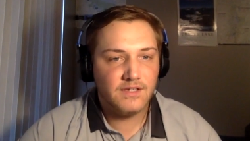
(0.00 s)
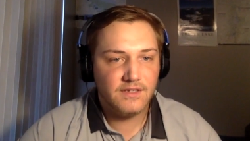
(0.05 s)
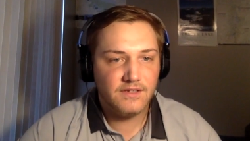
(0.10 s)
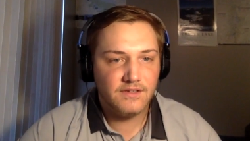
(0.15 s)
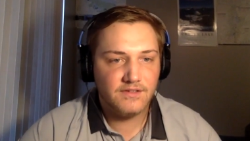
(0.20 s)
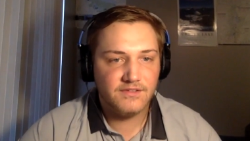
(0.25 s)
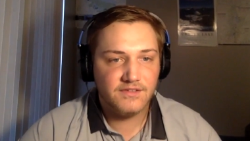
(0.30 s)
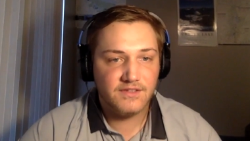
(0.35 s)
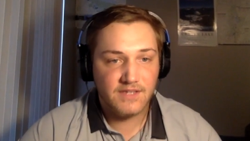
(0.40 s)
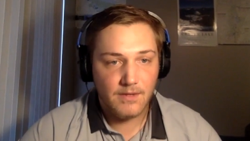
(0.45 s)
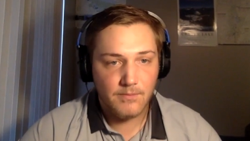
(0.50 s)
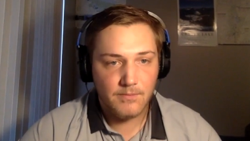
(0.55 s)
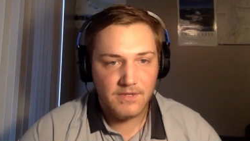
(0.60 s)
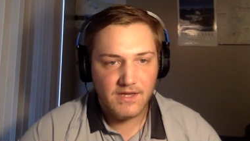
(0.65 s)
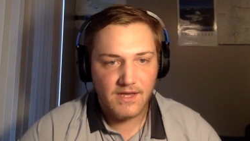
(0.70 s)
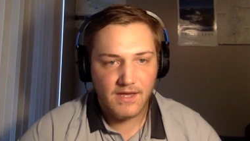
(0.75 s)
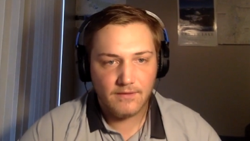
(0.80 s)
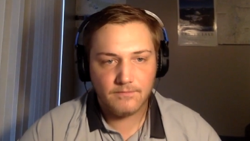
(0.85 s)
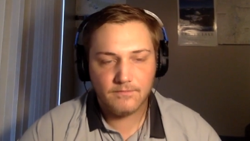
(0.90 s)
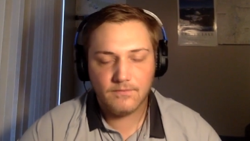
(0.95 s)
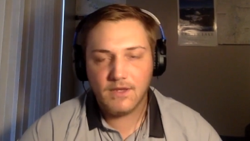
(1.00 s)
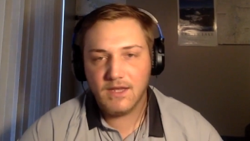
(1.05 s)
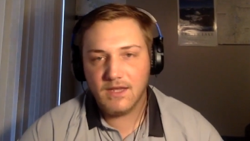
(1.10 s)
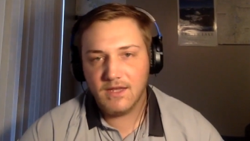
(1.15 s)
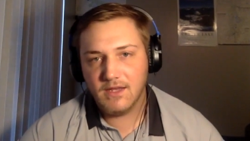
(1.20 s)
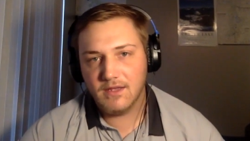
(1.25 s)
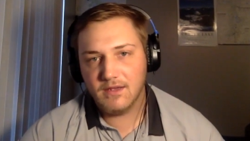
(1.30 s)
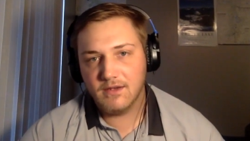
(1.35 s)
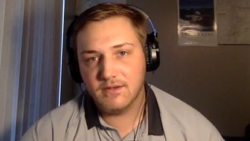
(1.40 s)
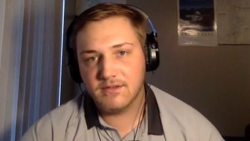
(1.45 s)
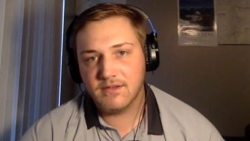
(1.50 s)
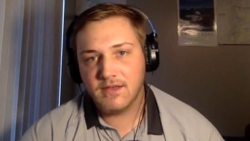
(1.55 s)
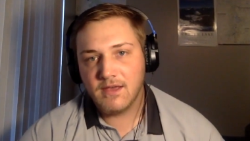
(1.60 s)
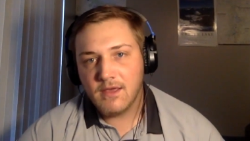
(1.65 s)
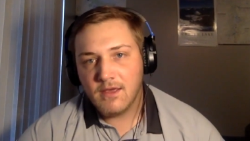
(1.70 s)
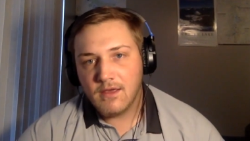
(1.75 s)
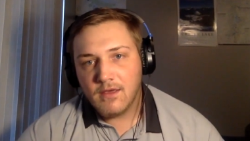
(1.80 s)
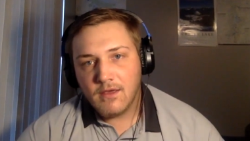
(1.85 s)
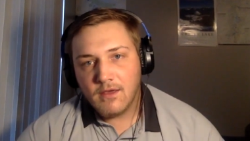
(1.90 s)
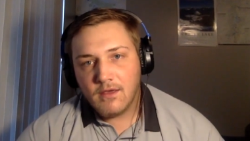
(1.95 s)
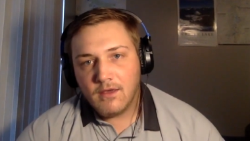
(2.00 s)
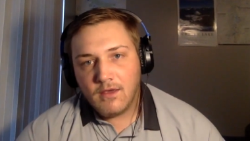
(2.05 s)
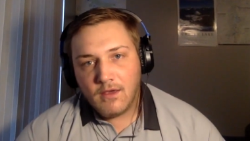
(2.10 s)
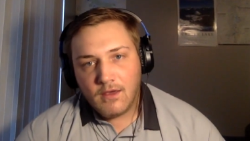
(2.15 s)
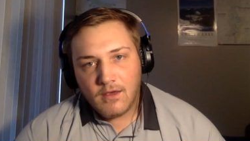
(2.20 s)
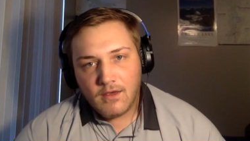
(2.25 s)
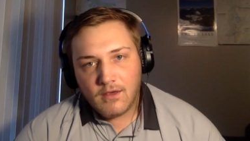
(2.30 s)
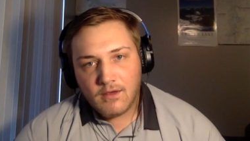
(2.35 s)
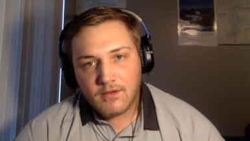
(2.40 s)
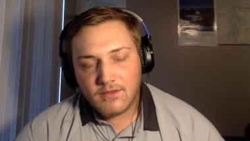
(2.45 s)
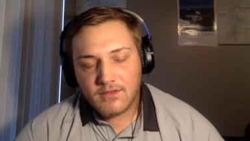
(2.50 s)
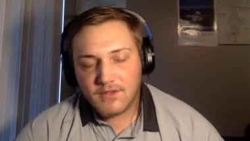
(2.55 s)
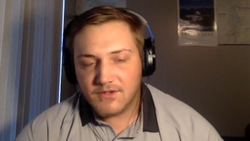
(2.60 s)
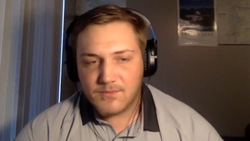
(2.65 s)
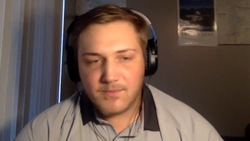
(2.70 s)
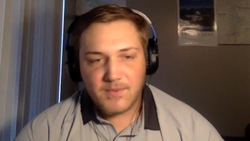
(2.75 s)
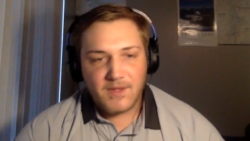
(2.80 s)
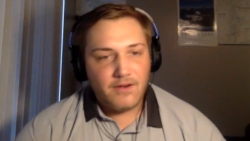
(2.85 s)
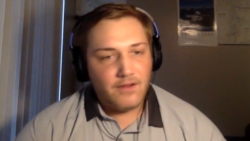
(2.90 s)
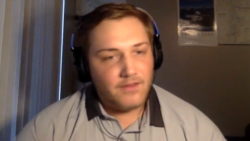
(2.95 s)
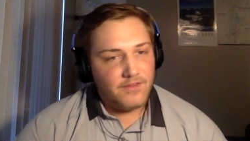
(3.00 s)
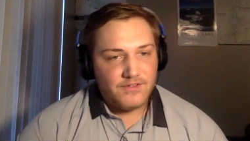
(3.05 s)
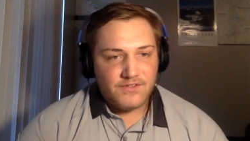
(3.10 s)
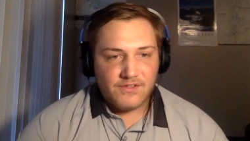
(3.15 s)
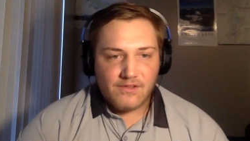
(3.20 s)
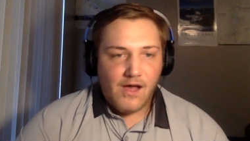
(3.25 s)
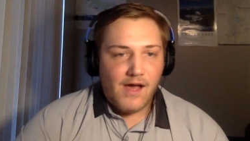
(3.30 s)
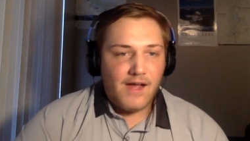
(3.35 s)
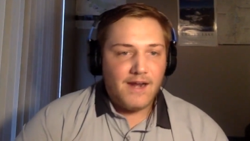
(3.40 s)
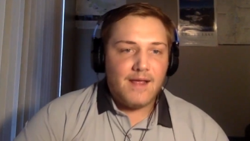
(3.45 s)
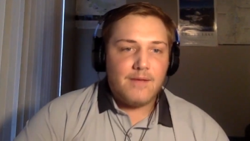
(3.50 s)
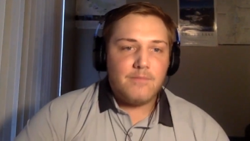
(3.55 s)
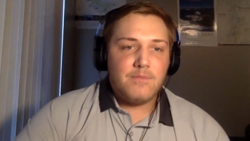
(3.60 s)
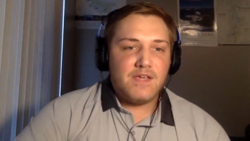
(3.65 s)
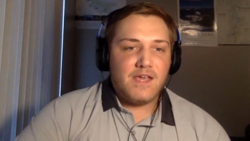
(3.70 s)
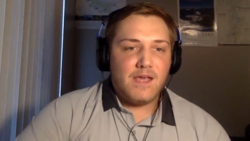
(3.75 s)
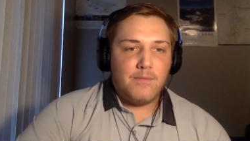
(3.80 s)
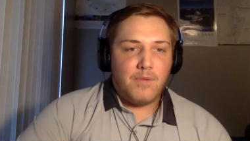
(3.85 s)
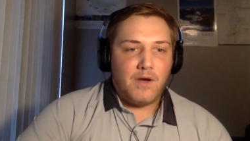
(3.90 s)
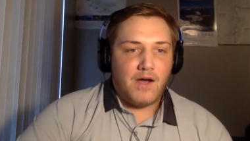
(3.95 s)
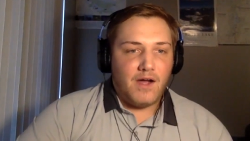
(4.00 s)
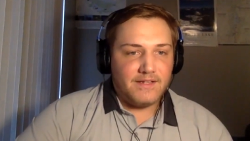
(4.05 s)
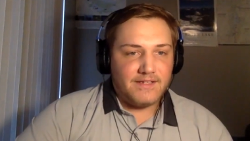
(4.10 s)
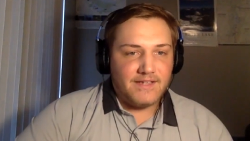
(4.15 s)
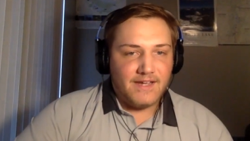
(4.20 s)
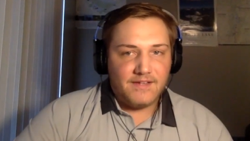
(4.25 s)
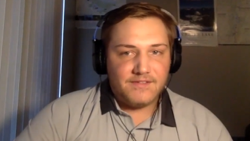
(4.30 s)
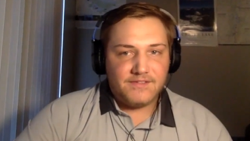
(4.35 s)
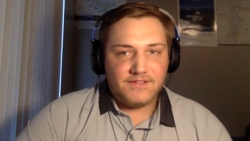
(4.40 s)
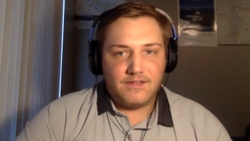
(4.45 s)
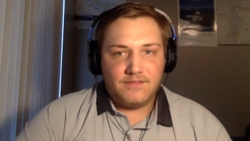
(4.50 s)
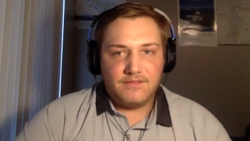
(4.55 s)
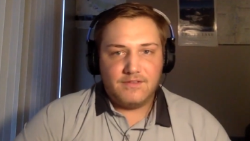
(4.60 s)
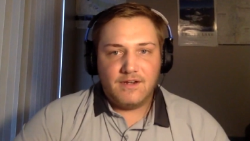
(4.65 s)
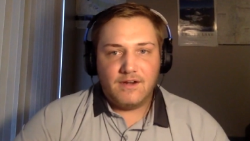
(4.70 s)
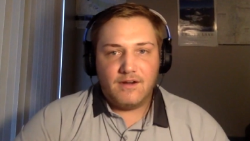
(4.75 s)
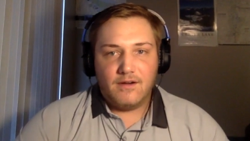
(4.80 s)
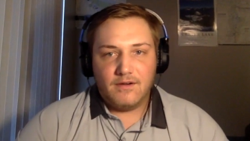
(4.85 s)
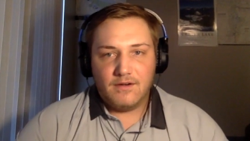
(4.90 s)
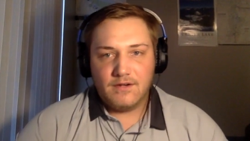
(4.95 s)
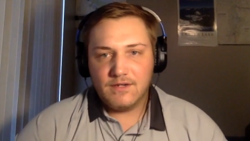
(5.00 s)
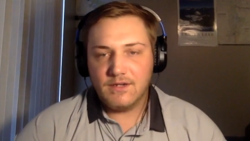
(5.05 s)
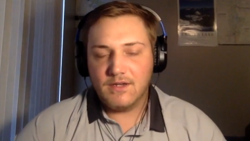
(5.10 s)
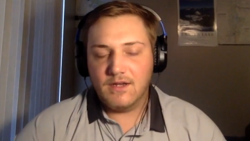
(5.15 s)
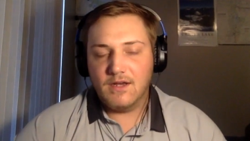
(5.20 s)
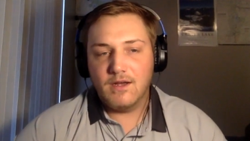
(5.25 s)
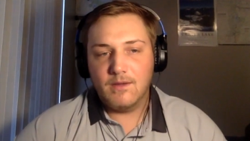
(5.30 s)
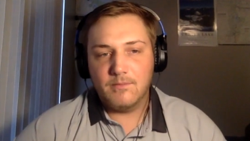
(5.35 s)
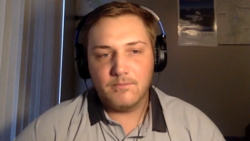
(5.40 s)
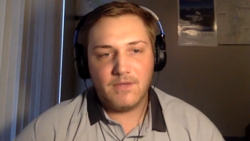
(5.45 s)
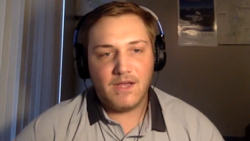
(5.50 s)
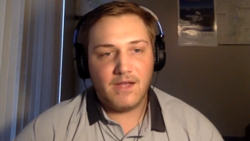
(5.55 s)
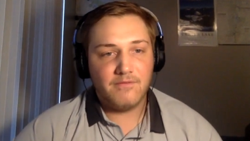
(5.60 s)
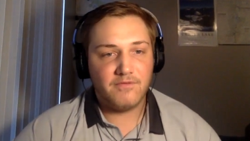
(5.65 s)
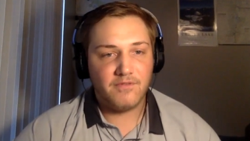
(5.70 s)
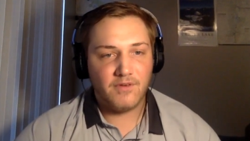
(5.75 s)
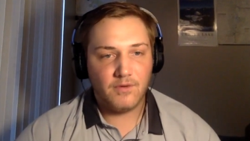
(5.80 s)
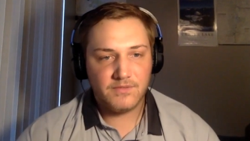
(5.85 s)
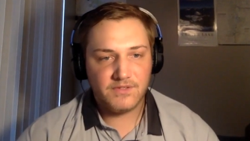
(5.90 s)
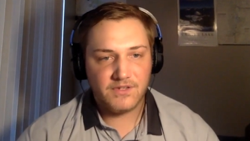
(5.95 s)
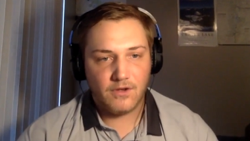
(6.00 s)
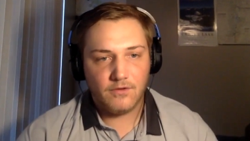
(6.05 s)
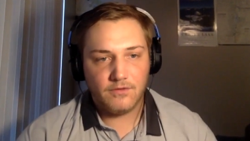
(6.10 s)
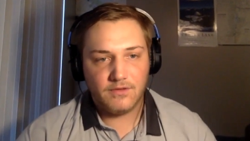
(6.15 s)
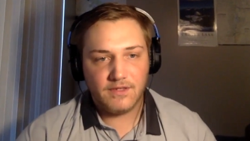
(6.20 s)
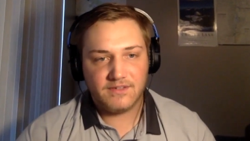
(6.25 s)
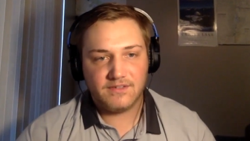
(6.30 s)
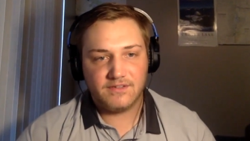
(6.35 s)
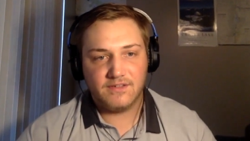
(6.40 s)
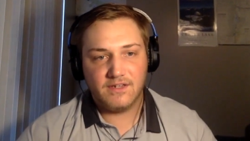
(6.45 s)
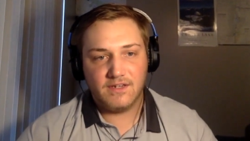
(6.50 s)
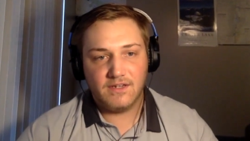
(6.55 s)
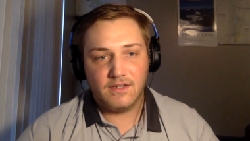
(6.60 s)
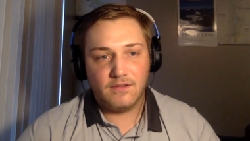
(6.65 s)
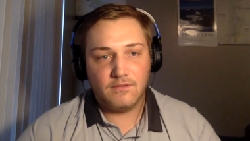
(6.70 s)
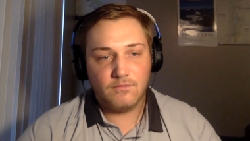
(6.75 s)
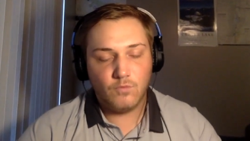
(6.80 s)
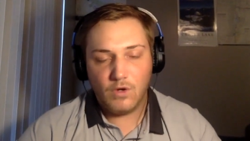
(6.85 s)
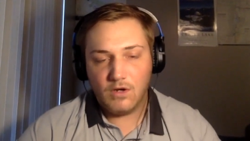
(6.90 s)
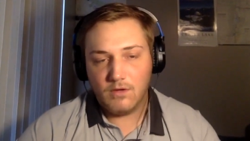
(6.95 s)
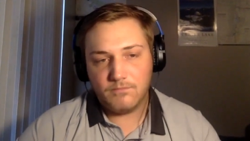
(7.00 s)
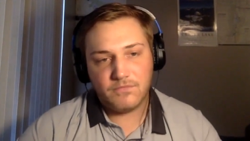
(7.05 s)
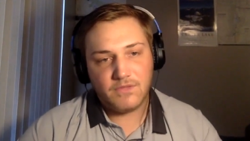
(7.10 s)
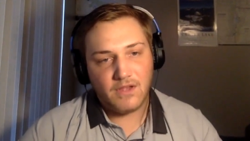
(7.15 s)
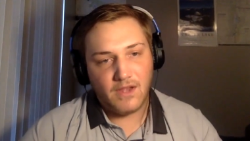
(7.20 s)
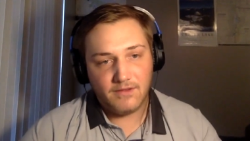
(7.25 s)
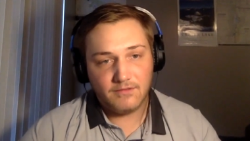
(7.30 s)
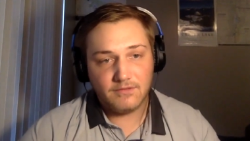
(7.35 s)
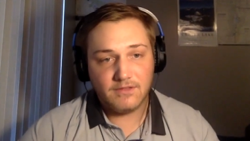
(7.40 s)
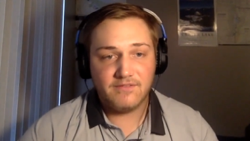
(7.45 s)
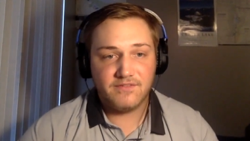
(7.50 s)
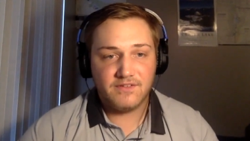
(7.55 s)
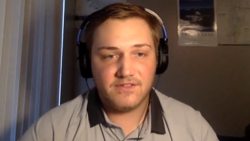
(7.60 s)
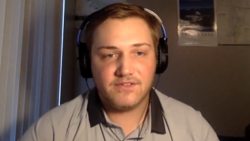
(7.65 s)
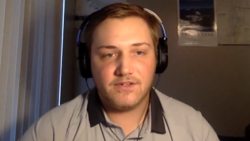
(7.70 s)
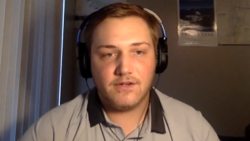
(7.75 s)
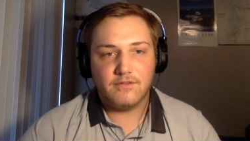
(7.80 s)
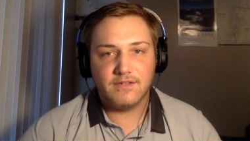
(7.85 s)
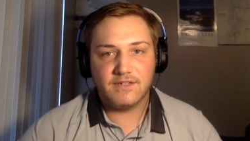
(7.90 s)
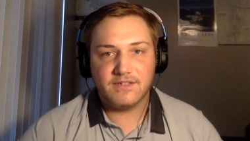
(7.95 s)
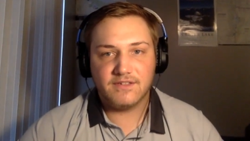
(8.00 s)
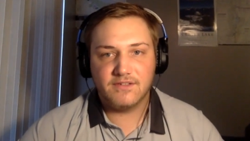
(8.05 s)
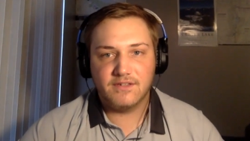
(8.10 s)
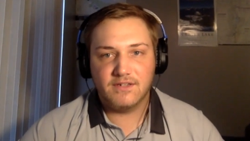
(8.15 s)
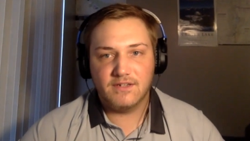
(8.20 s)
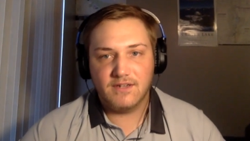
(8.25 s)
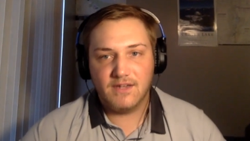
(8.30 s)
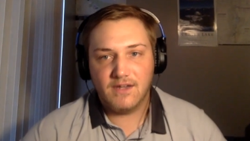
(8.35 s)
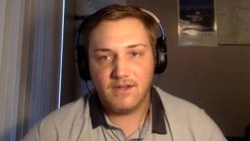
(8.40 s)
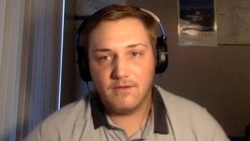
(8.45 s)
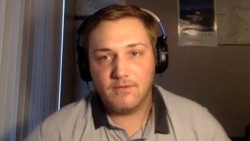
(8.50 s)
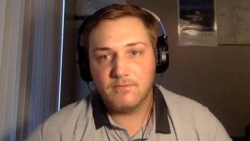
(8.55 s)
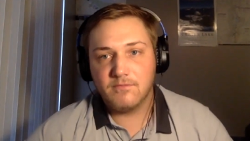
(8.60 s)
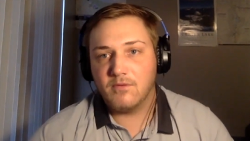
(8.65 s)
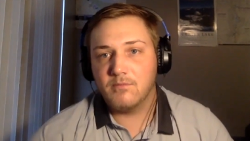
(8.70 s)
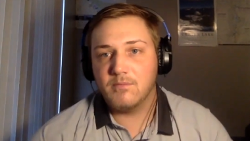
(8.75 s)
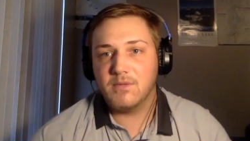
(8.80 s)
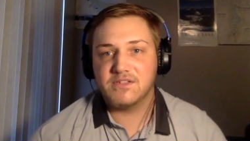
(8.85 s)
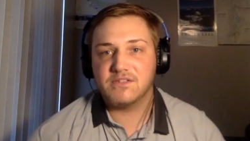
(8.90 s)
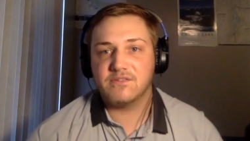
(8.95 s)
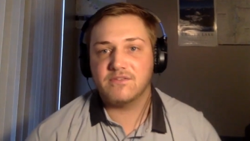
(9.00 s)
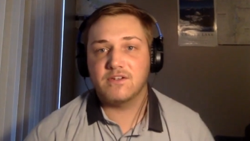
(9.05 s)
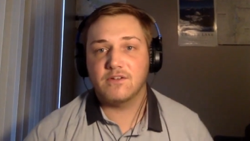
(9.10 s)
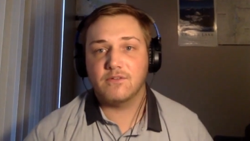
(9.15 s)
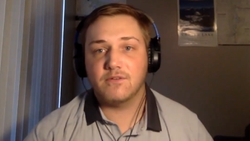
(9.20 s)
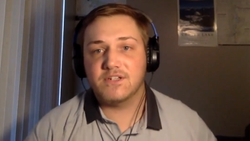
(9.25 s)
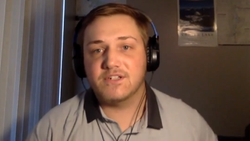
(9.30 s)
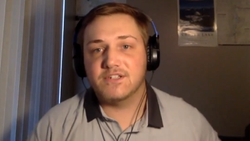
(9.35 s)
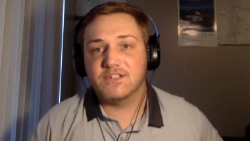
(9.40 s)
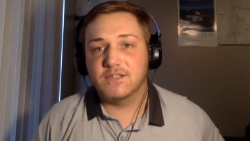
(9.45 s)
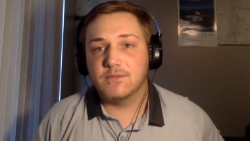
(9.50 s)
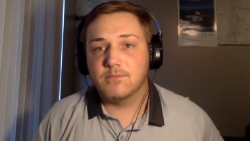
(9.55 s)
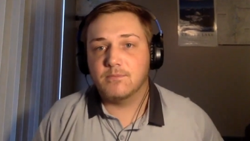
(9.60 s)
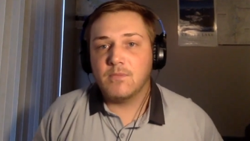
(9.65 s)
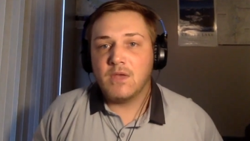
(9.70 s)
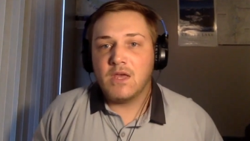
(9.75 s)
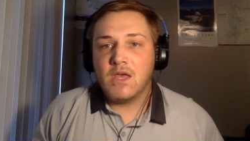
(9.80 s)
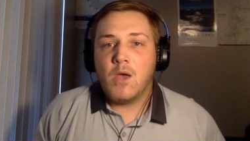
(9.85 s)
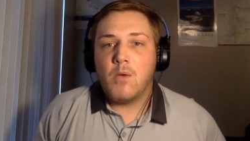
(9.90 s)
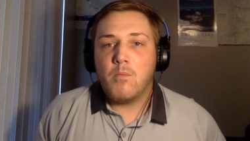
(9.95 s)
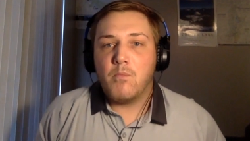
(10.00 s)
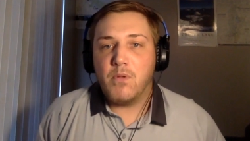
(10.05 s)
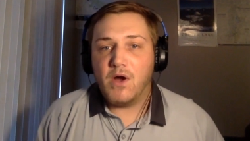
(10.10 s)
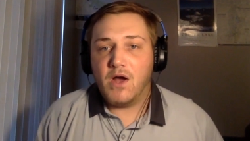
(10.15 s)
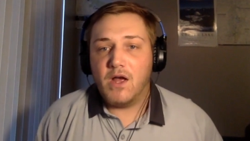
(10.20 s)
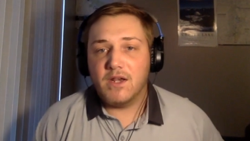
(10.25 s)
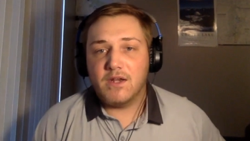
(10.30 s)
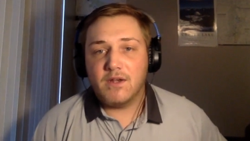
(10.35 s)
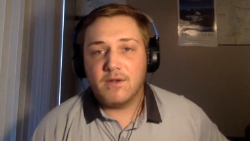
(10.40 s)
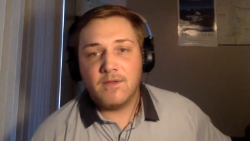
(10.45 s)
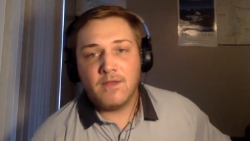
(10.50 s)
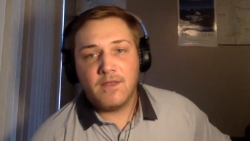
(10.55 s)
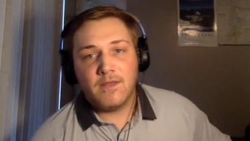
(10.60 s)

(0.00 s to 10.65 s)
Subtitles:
is the NBA. And there's a lot of NBA podcasts out there. I'm from Salt Lake City. Well, I live in Salt Lake City now, from Pennsylvania originally, but